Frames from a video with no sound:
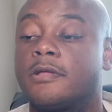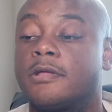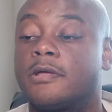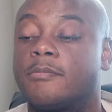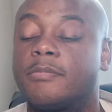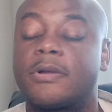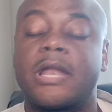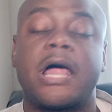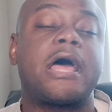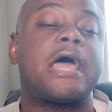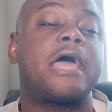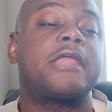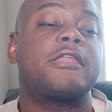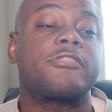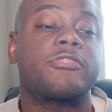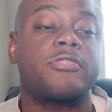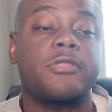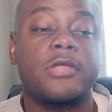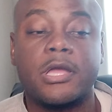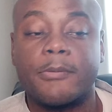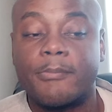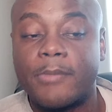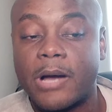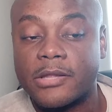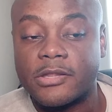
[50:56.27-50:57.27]
But I had to
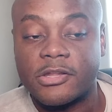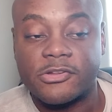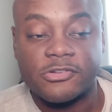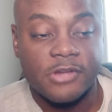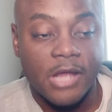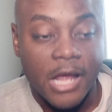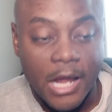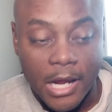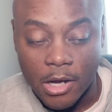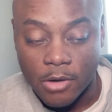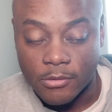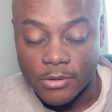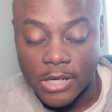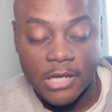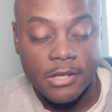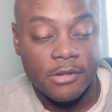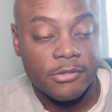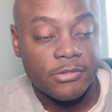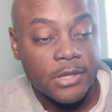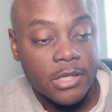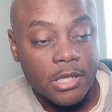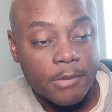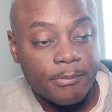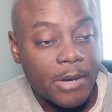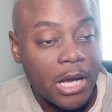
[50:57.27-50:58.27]
think about the child. I had to
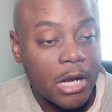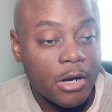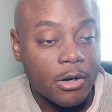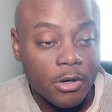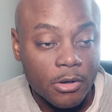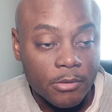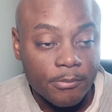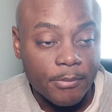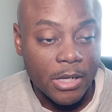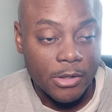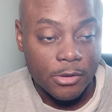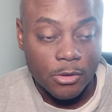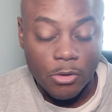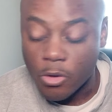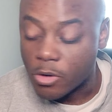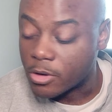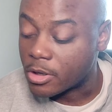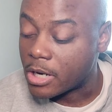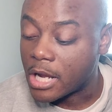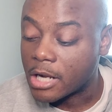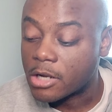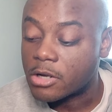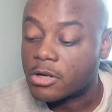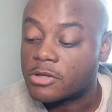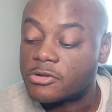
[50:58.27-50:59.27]
think about my daughter.
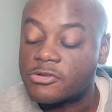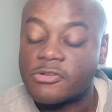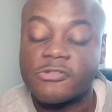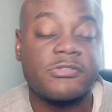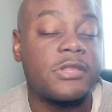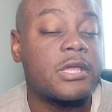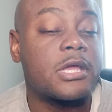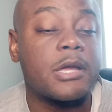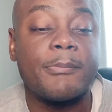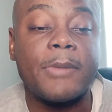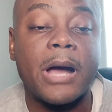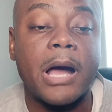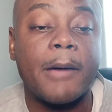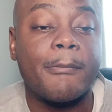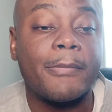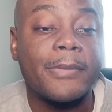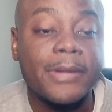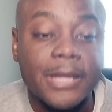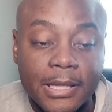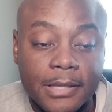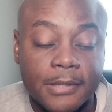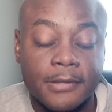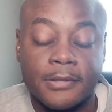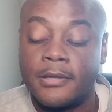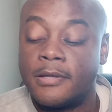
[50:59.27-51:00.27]
I couldn't just think about
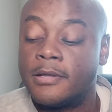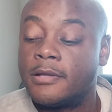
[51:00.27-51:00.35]
me.